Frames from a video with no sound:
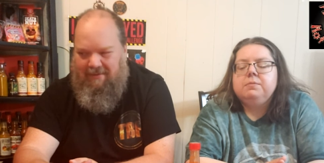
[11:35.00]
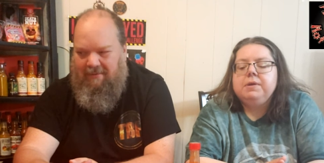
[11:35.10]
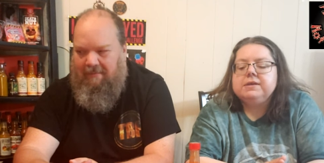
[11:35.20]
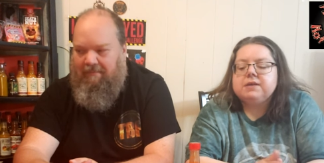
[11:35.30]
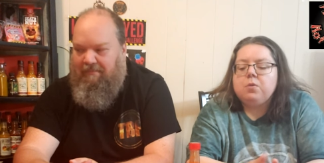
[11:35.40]

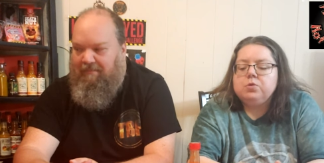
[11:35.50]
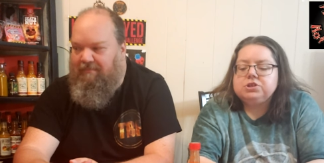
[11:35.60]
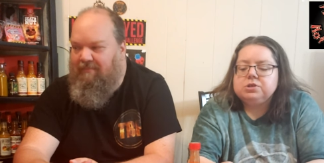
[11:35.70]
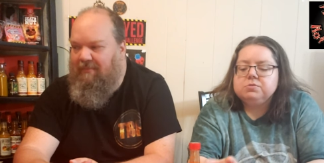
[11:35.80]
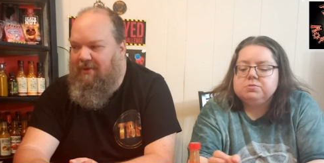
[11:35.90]
Speaker 1: because I
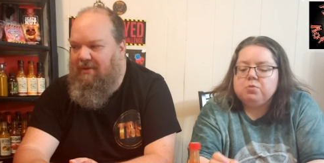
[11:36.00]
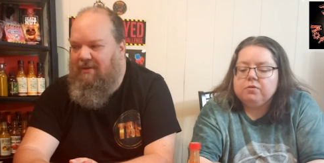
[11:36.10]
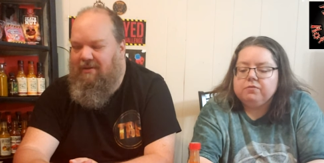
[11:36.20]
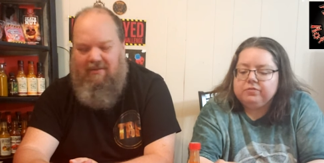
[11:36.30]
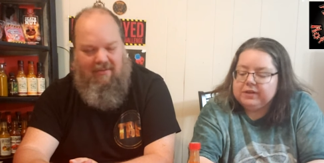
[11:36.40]
wish there was
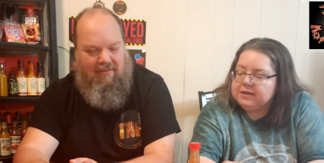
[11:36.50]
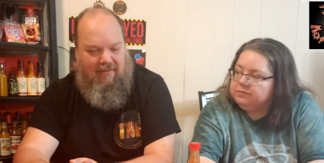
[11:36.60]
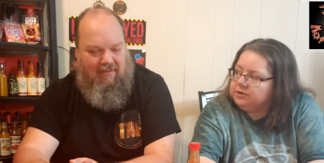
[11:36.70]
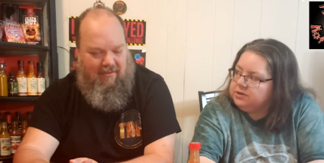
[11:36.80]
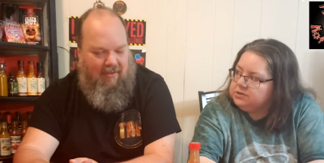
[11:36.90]
more
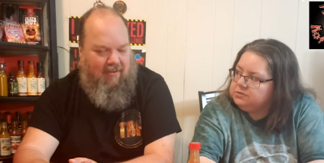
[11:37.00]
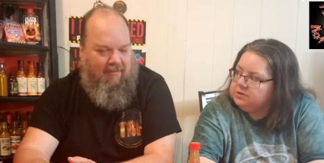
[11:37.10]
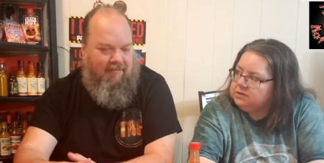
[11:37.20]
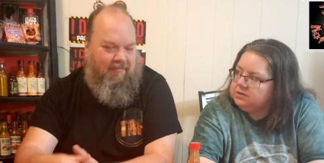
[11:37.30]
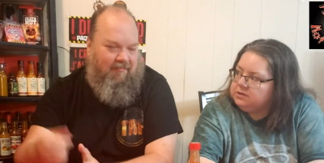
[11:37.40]
flavoring to
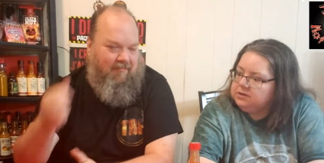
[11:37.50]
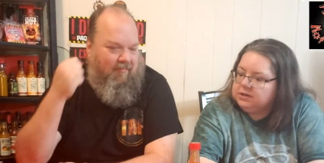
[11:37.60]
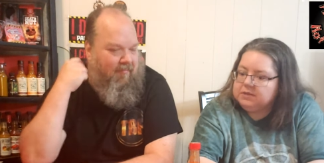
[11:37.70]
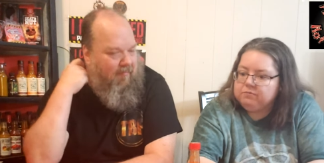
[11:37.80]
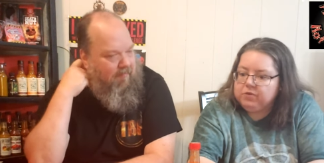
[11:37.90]
it.
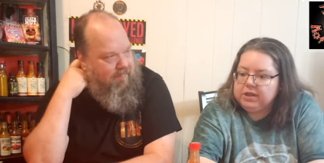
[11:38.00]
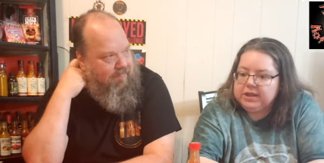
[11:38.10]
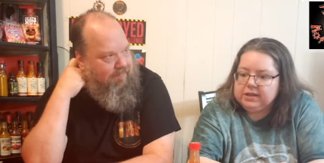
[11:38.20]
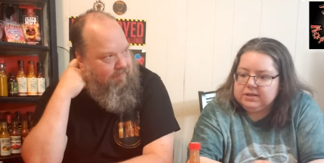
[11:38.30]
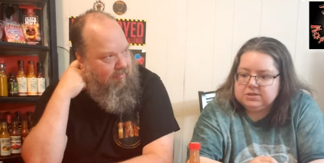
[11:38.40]
Mm. Like
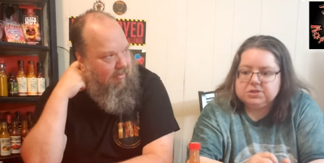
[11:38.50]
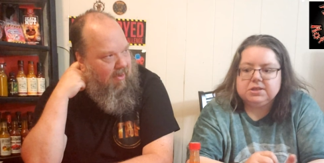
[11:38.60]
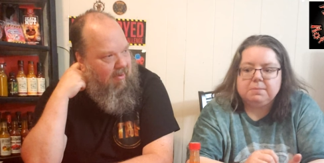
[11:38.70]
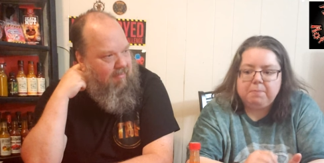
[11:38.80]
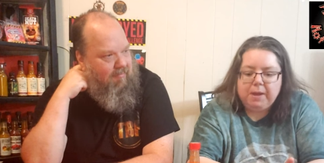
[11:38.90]
really, it's just
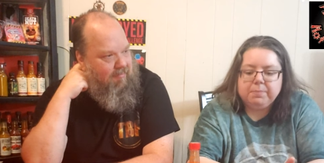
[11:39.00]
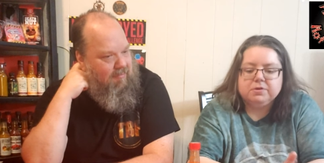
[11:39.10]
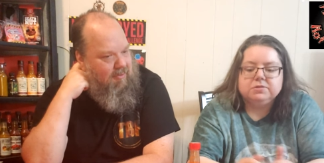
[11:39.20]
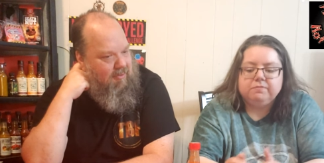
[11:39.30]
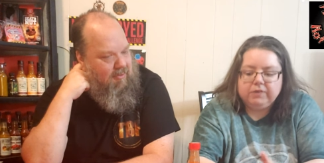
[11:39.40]
like
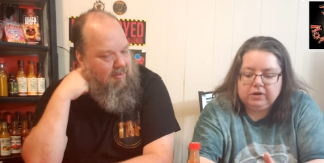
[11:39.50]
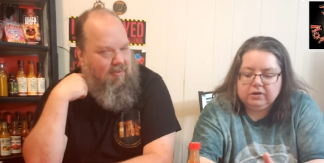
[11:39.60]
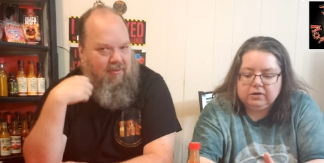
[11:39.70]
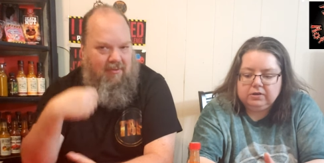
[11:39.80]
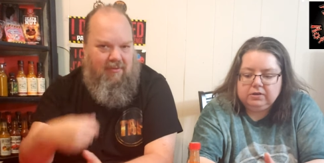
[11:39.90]
peppers,
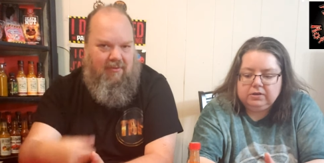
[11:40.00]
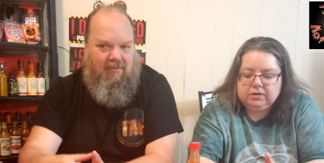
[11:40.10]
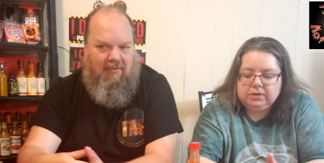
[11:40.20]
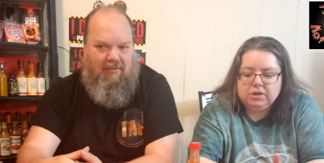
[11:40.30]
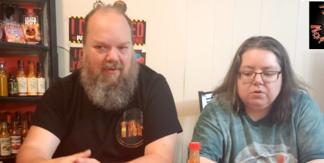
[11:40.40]
vinegar.
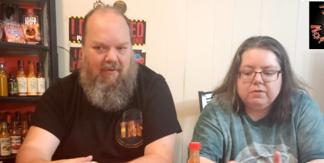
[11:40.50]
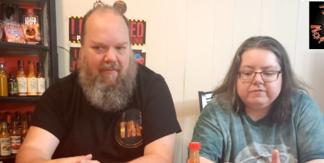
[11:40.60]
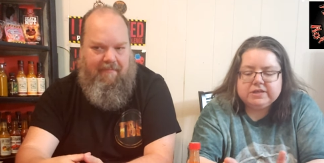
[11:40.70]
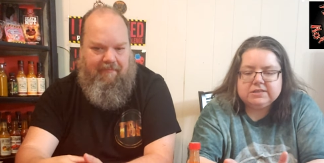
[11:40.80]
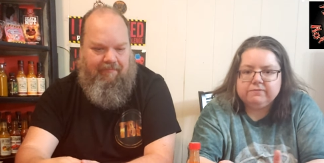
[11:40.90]
You don't
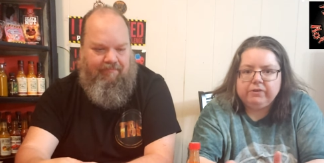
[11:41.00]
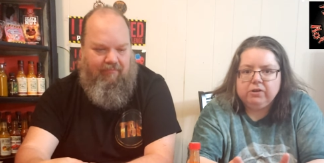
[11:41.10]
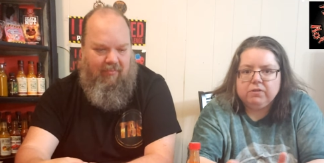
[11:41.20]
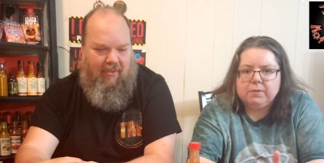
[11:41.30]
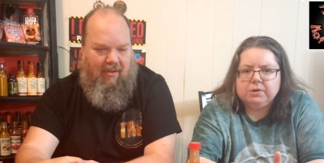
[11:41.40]
even taste the
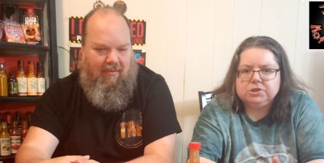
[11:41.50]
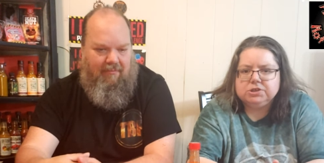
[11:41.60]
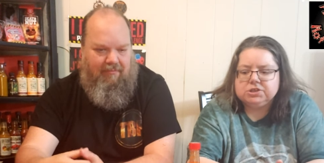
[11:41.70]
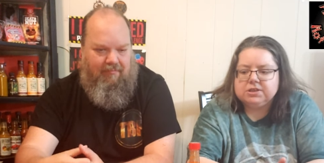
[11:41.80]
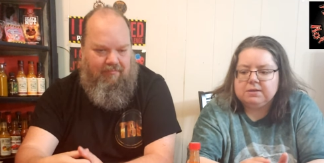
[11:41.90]
vinegar that much.
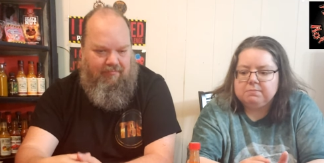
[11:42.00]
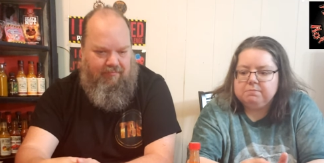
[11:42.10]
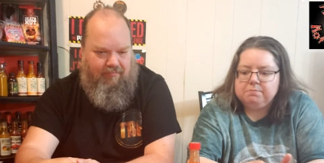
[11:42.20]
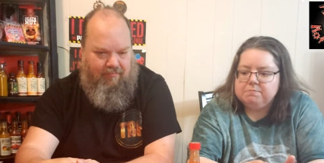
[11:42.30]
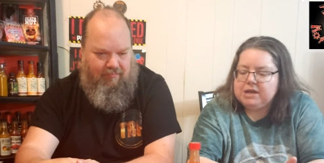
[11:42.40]
It's just like
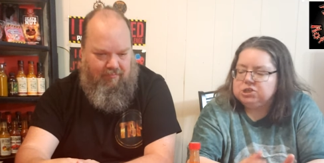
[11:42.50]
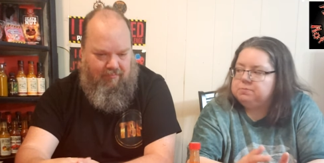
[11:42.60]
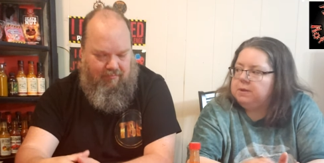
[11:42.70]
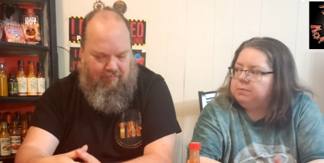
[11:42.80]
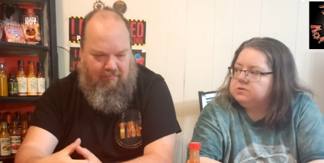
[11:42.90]

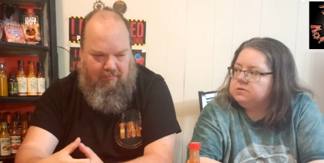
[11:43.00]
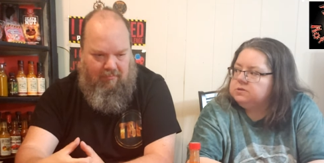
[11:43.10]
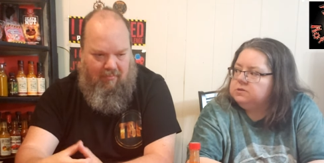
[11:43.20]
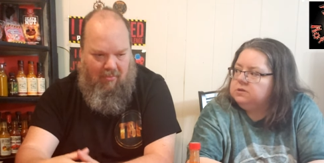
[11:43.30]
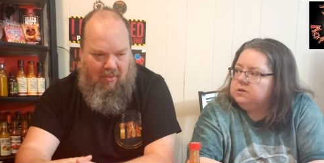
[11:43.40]
mashed
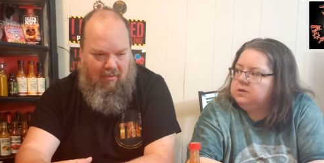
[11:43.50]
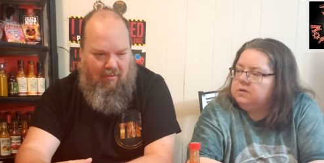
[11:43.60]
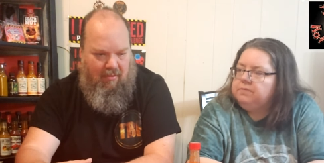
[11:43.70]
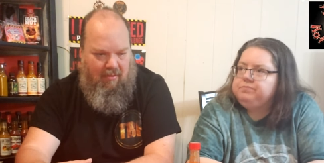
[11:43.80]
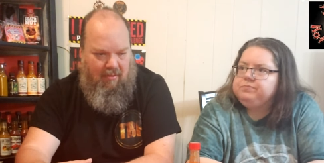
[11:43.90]
peppers.
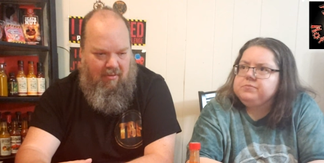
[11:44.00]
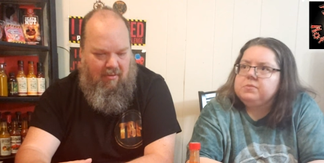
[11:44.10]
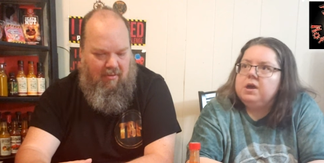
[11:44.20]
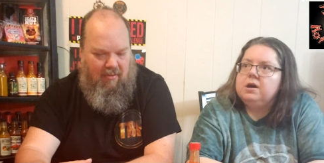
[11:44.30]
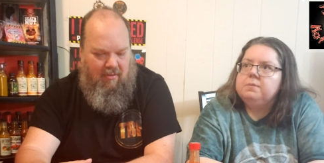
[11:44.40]

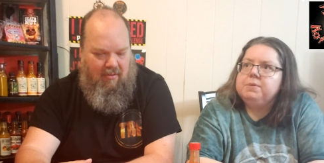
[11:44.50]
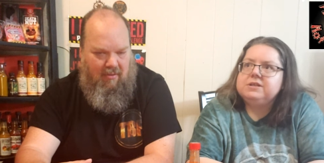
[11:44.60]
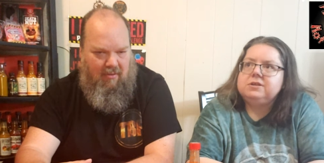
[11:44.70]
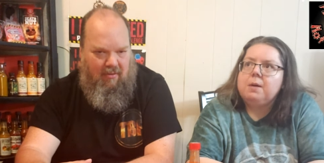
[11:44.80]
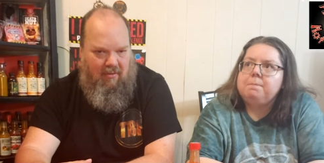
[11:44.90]
Um, but
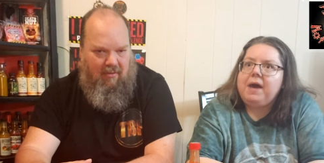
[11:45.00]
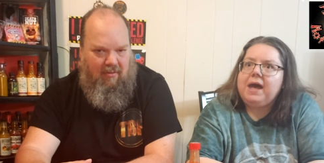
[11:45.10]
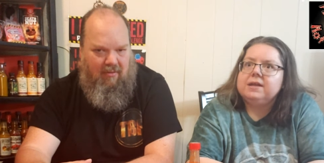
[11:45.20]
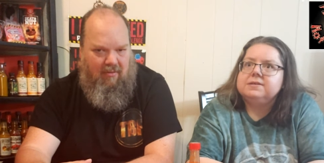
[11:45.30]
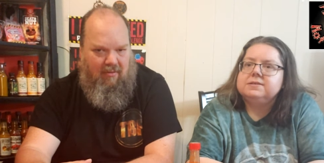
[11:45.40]
it's not
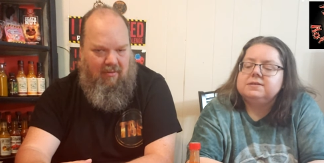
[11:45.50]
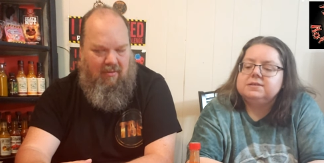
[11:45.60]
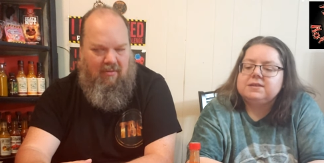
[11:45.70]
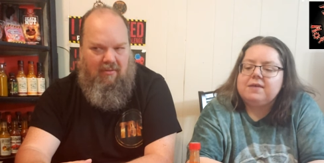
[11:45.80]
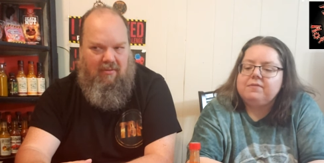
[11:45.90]
bad because it
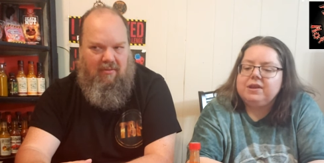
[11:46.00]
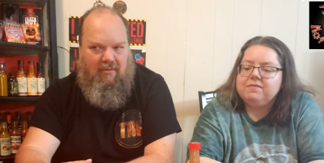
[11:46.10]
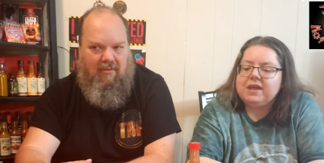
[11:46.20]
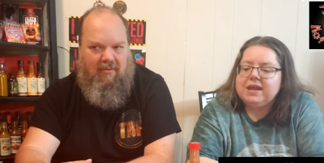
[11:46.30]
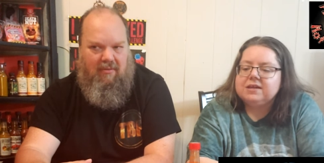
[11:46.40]
doesn't have any
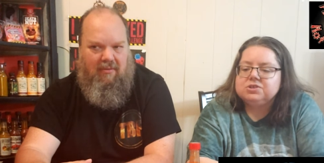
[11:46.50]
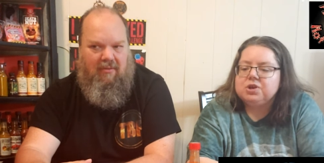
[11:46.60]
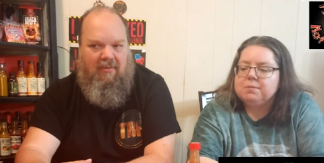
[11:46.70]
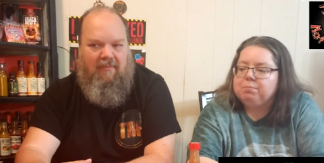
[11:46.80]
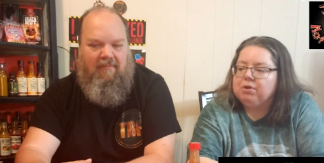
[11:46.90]
of that
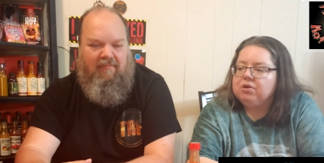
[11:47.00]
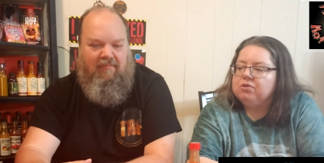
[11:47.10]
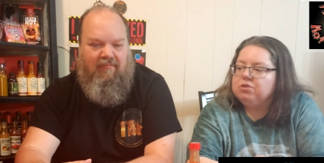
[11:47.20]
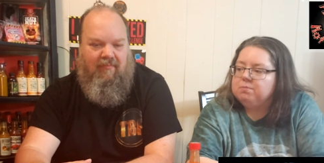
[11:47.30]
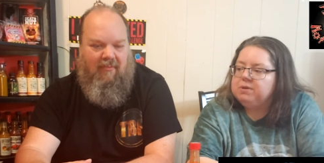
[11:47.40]
extract
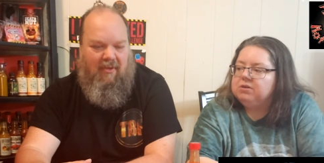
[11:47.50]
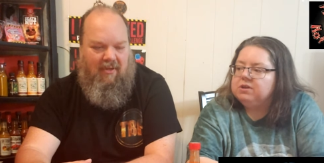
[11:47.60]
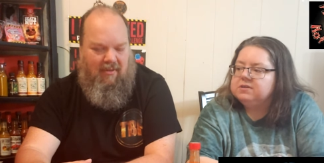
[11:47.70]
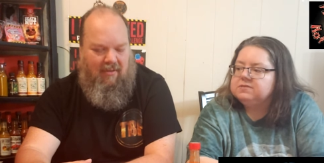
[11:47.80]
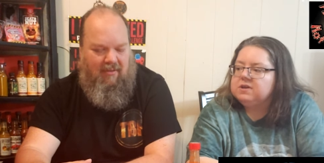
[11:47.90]
burn or the
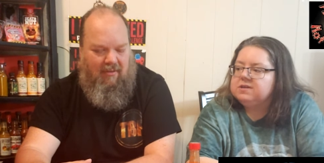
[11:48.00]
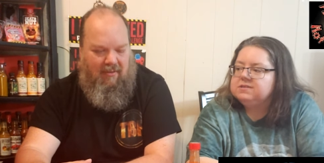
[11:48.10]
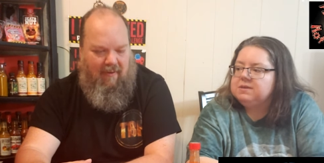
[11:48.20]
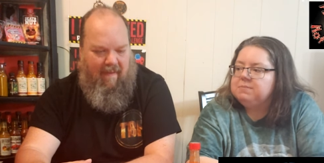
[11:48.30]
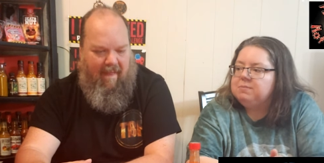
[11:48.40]
bitterness. So I'd
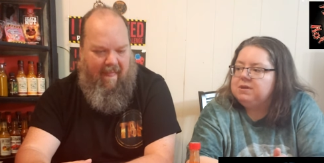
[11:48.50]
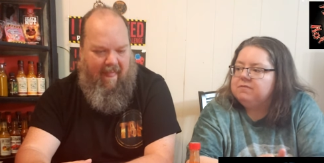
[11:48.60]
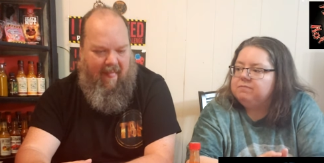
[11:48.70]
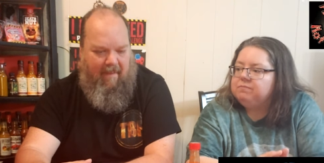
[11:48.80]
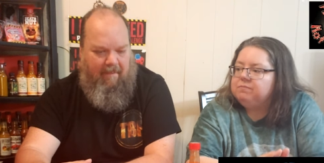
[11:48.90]
say maybe a